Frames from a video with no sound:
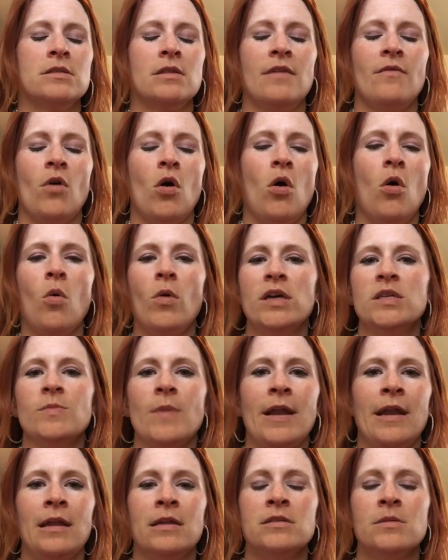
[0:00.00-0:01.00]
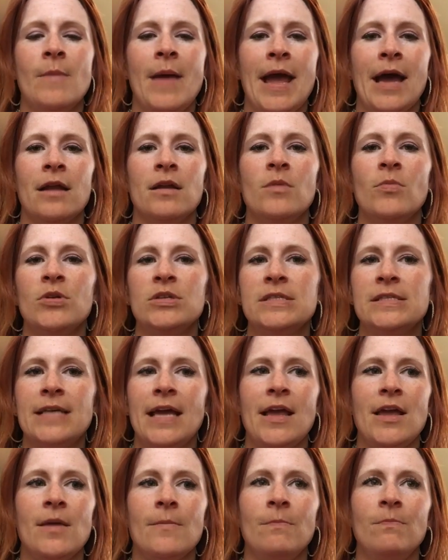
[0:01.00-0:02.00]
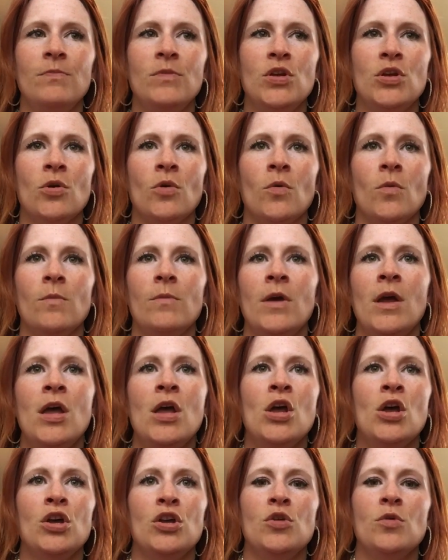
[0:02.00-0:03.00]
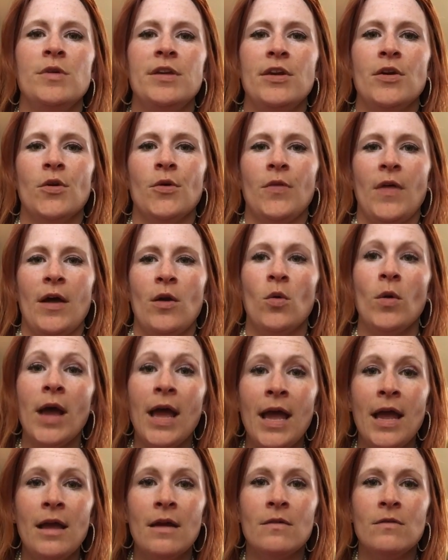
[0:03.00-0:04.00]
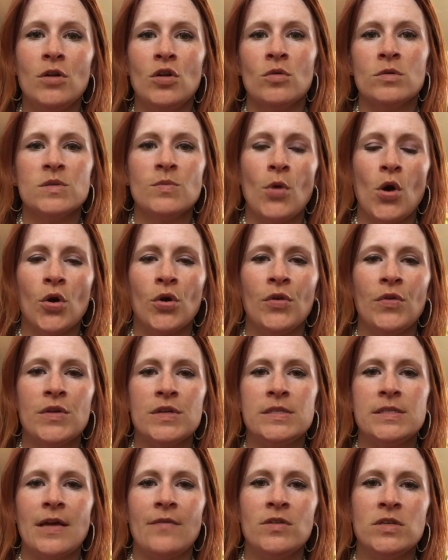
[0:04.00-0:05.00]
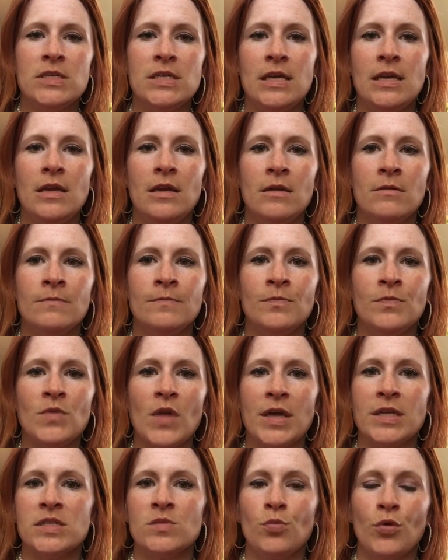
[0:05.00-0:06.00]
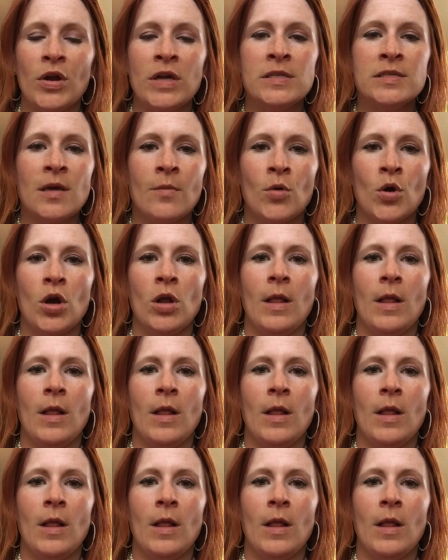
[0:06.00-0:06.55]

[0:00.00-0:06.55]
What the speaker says: They've always been in demand, but say, you hear that, okay, as part of the 17 spring summer